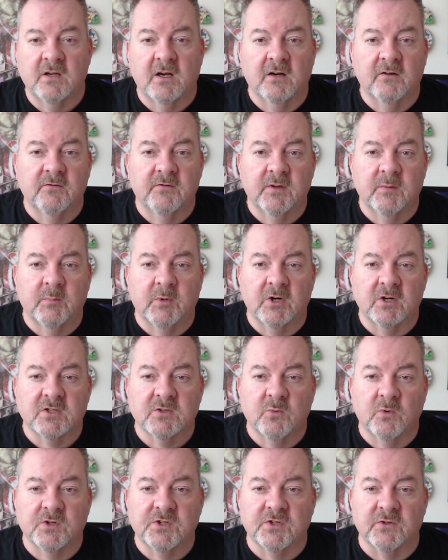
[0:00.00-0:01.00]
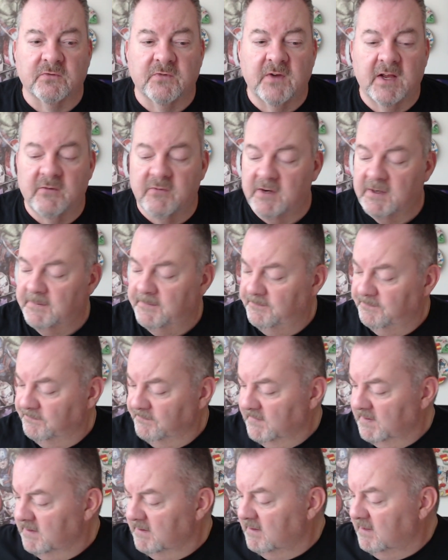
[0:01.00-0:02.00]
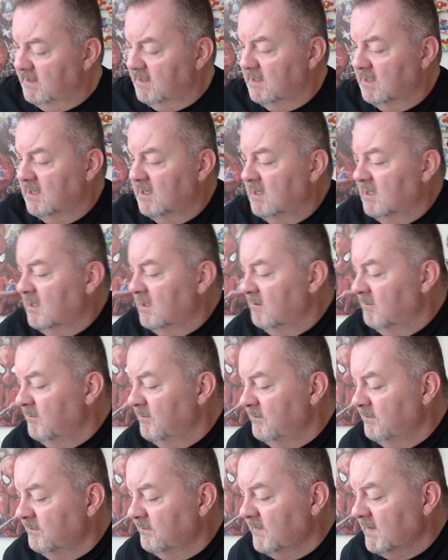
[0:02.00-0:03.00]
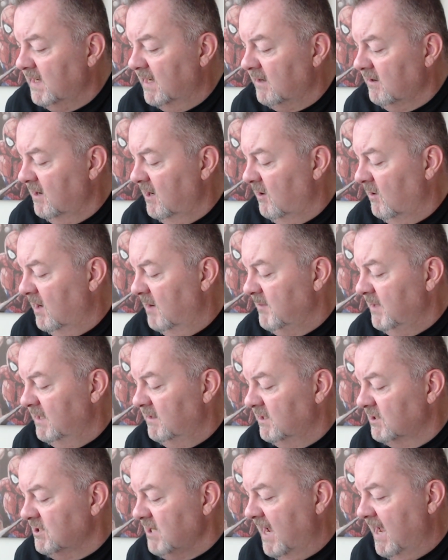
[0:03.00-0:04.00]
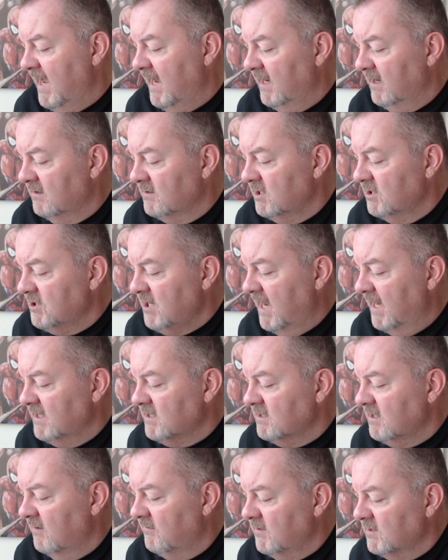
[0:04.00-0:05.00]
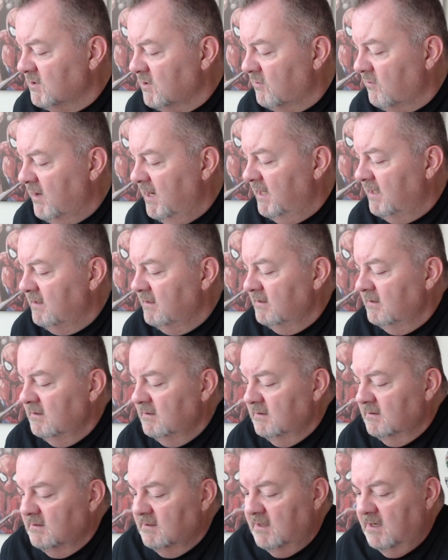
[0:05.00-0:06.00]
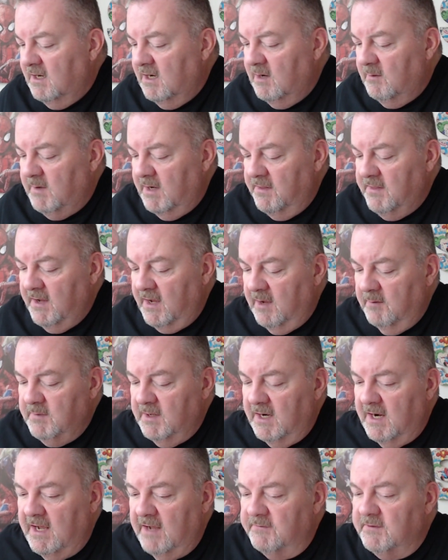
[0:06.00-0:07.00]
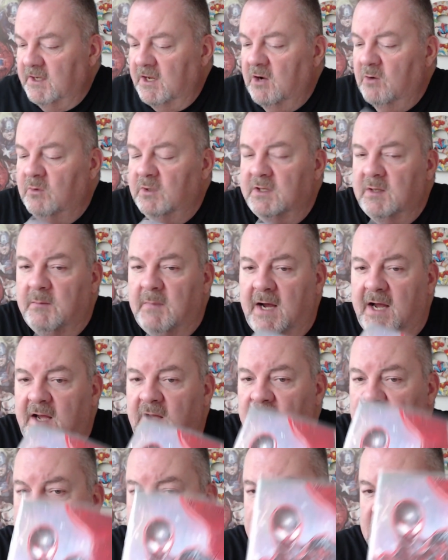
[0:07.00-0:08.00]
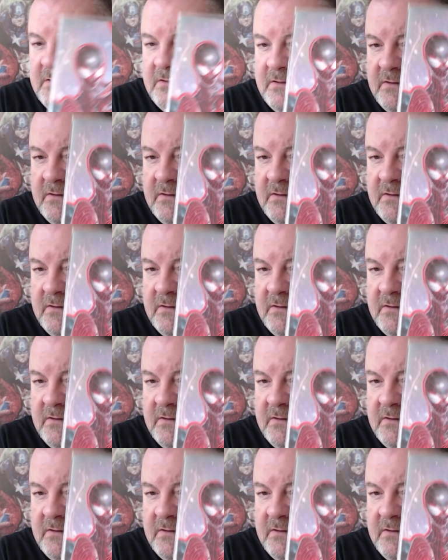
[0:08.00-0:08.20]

of the books was your favorite? I don't know. I mean, the Jang stuff is great. I think I'm gonna have to go with the Miles